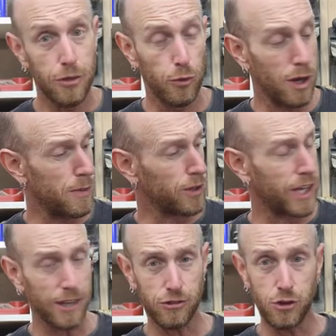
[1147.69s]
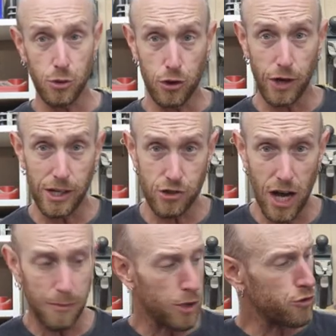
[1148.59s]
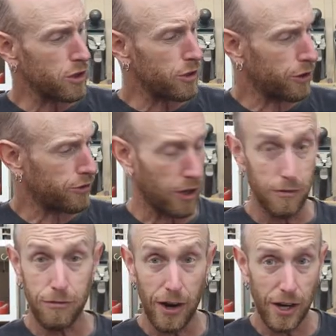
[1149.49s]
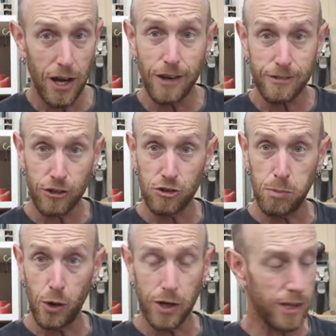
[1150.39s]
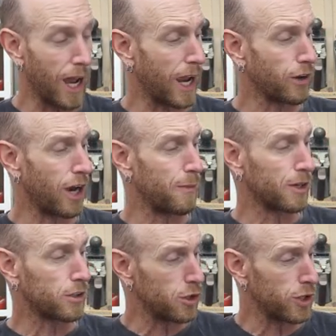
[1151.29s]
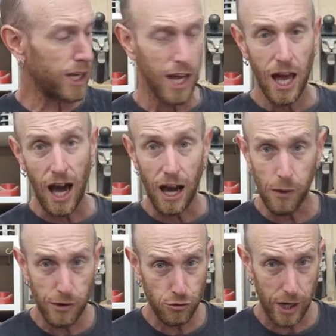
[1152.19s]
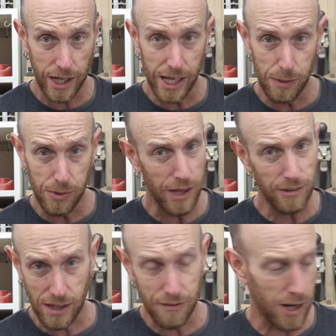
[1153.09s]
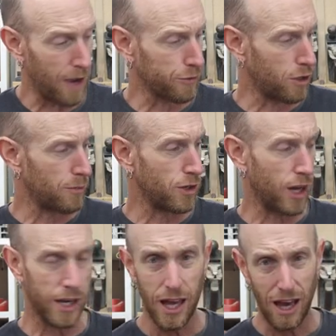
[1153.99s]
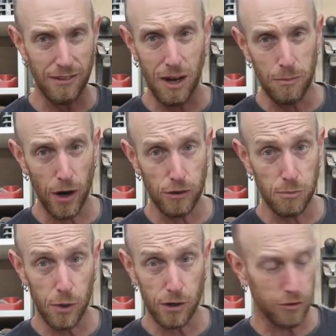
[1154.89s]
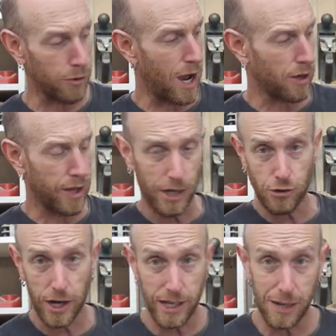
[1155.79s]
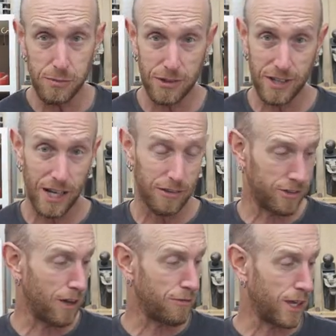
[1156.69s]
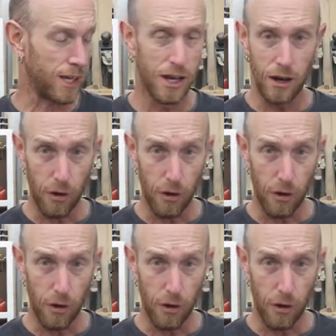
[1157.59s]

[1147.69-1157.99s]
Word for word: The rebuild kits do a great job. Usually there's a very nice exploded diagram included. I always try to keep these even after I'm done. I've got parts books around that I try to keep this kind of stuff in.